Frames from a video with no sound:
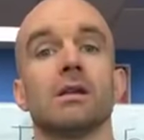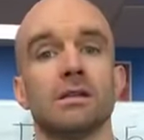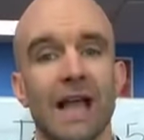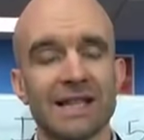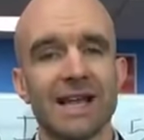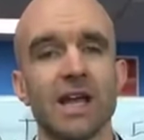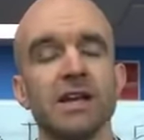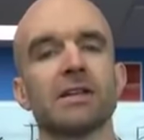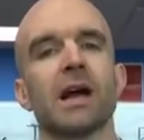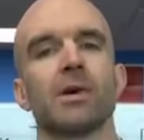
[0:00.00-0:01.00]
That's how you need
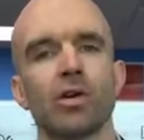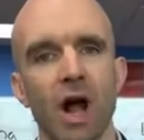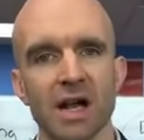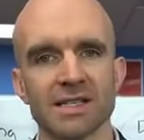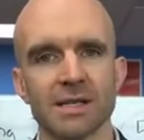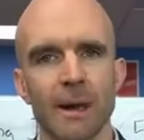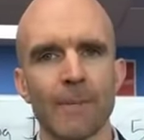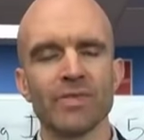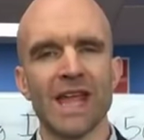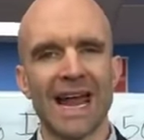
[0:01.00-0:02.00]
to come across.
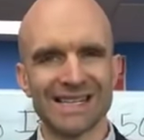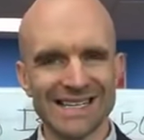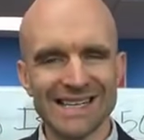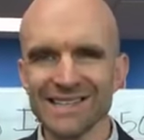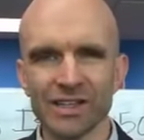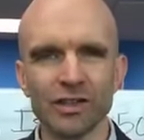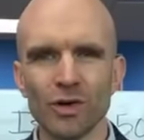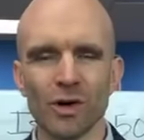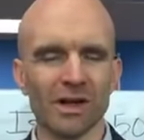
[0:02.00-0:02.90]
And it's easy to do.